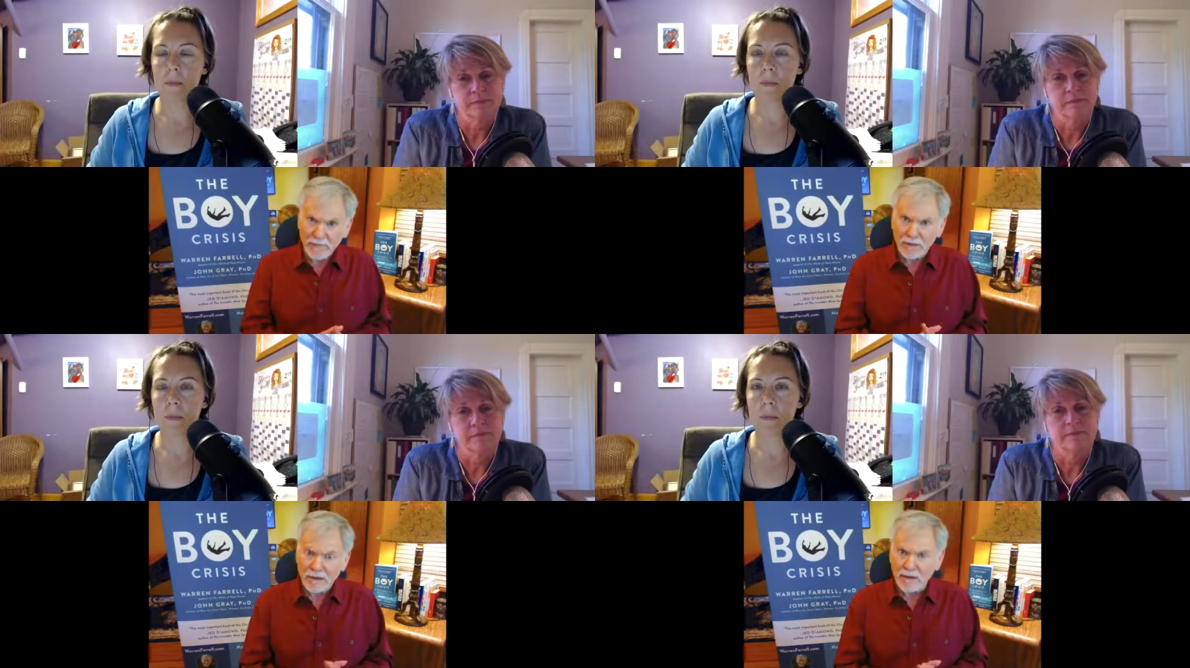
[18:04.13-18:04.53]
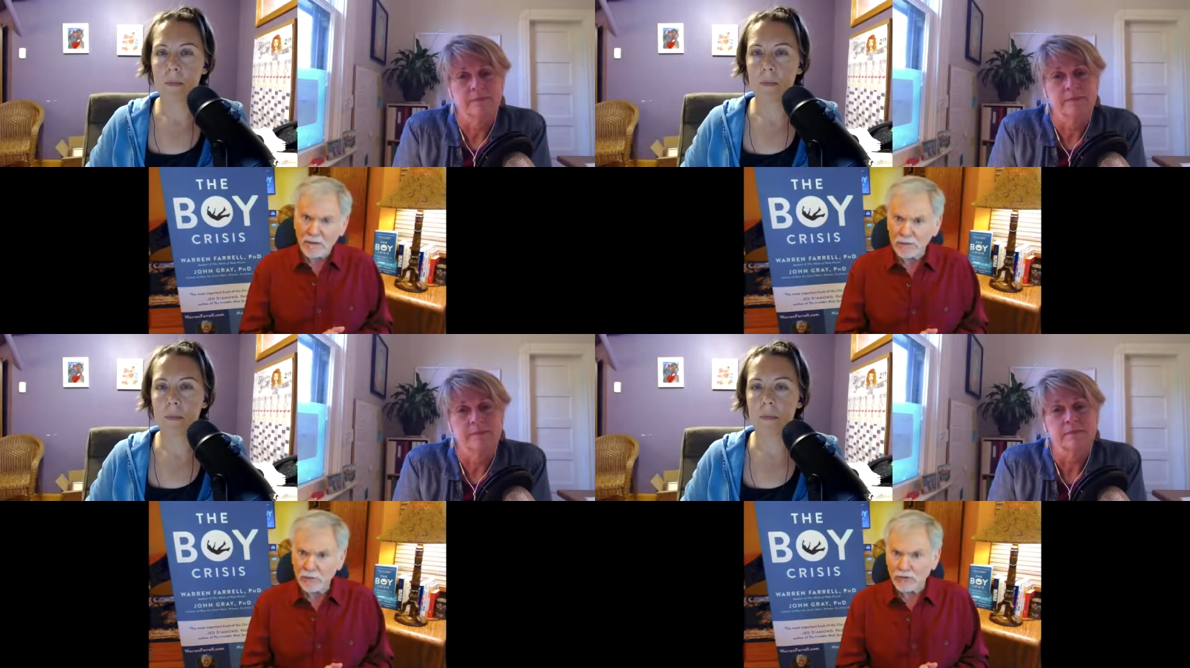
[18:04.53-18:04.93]
Speaker 1: um,
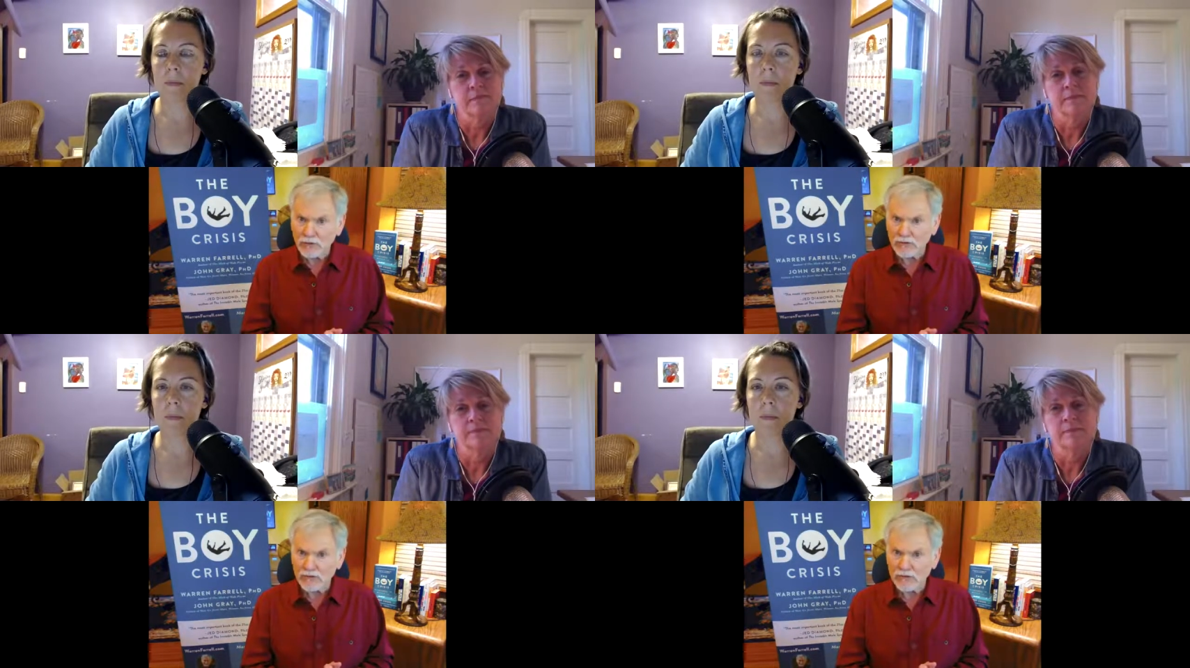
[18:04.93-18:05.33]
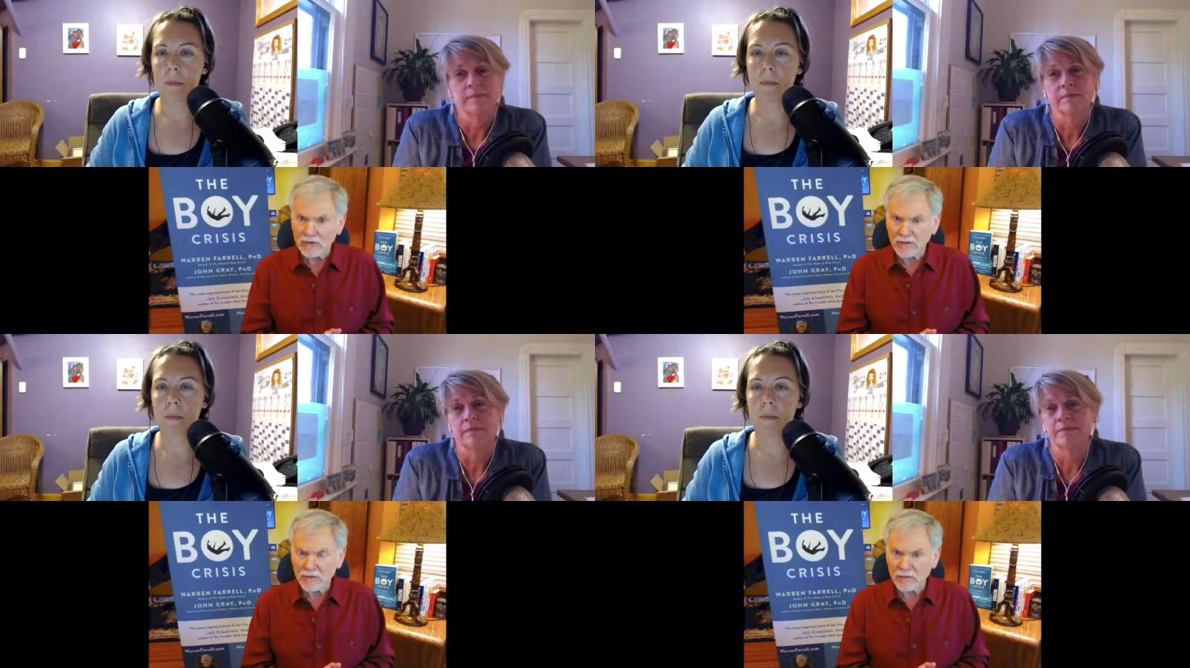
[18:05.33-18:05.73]
which is the,
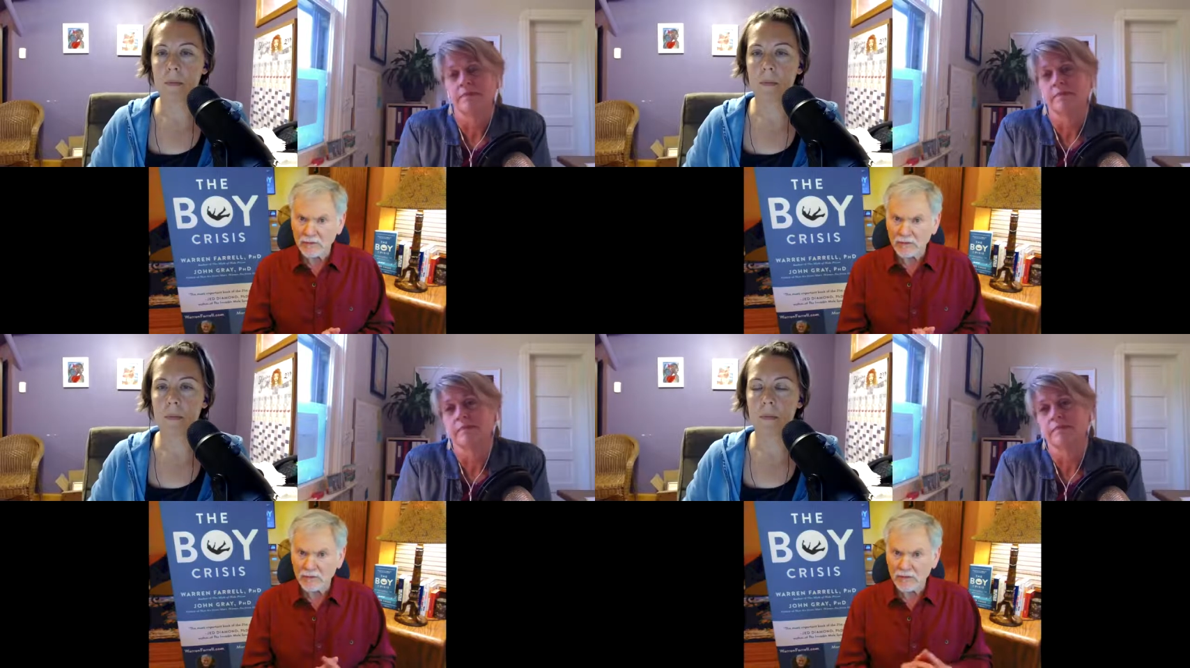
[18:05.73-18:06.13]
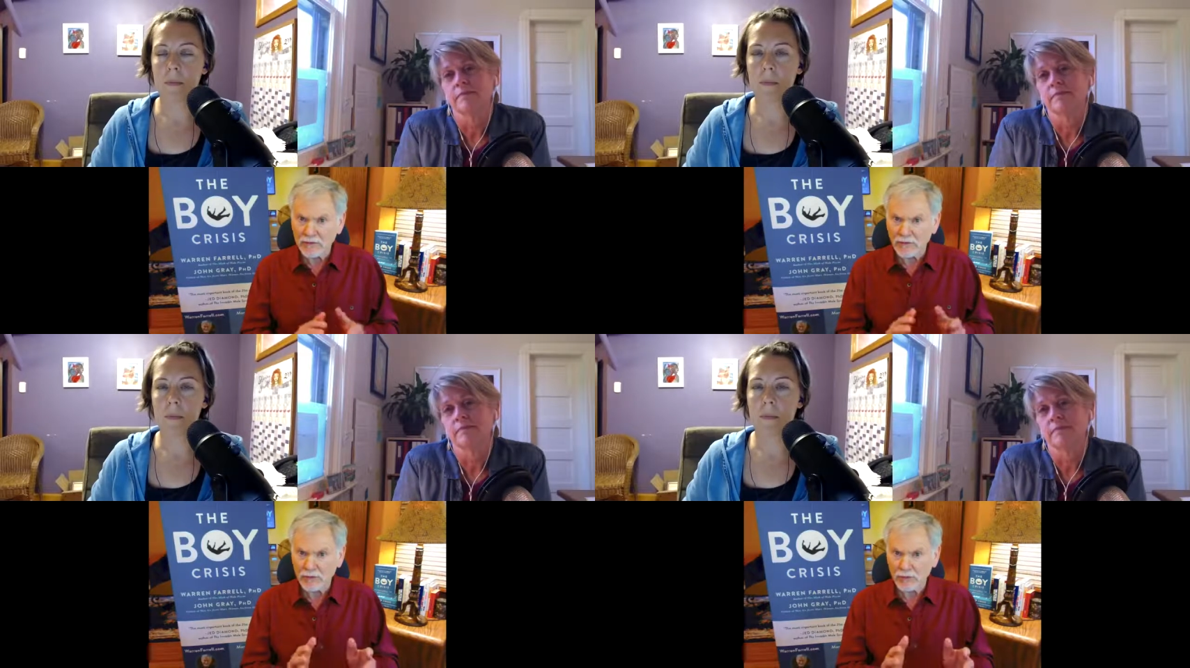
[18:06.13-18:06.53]
the, the mother
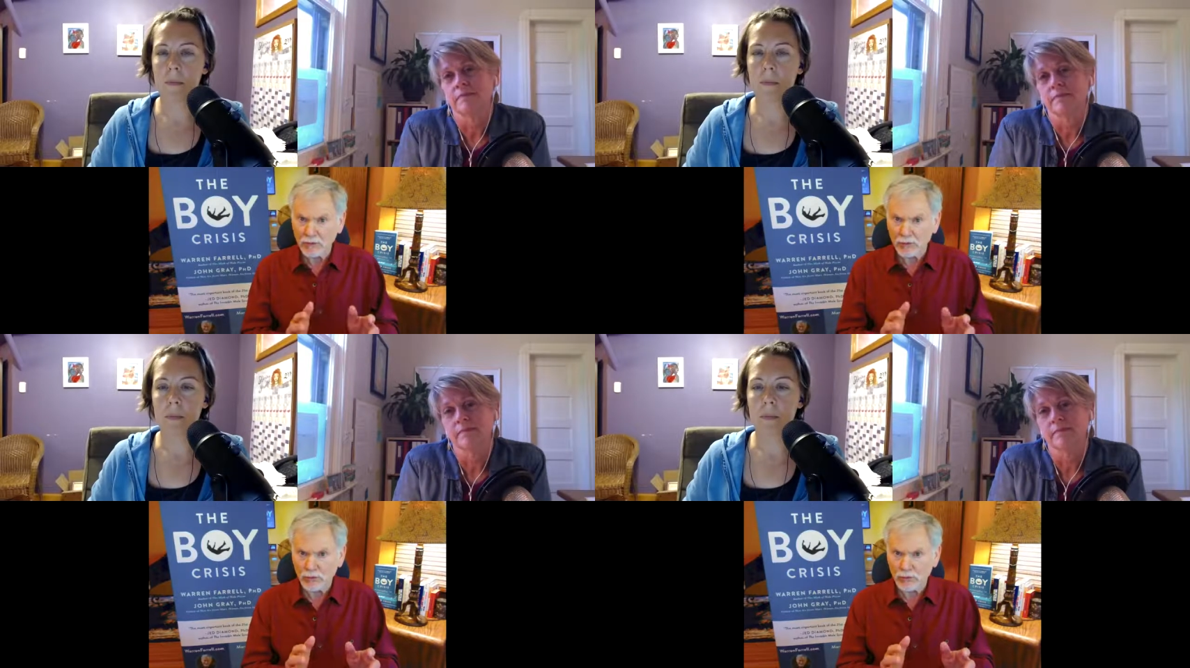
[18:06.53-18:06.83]
who